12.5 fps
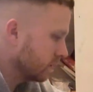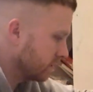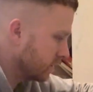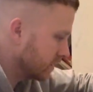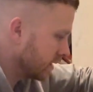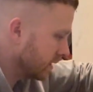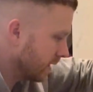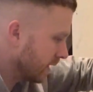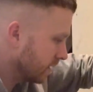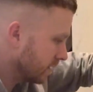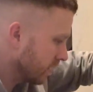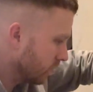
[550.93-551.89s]
just in
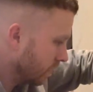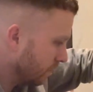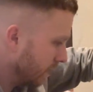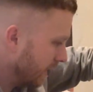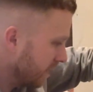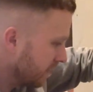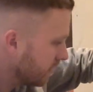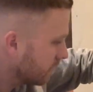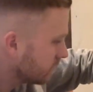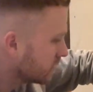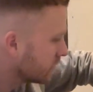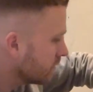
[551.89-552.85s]
case they want to blend
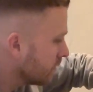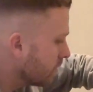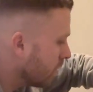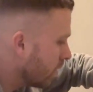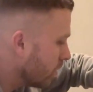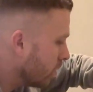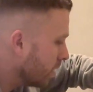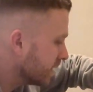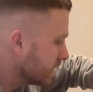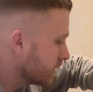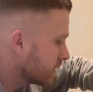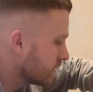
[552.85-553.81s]
up some
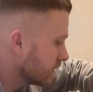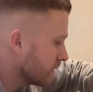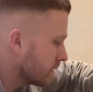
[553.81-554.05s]
waste.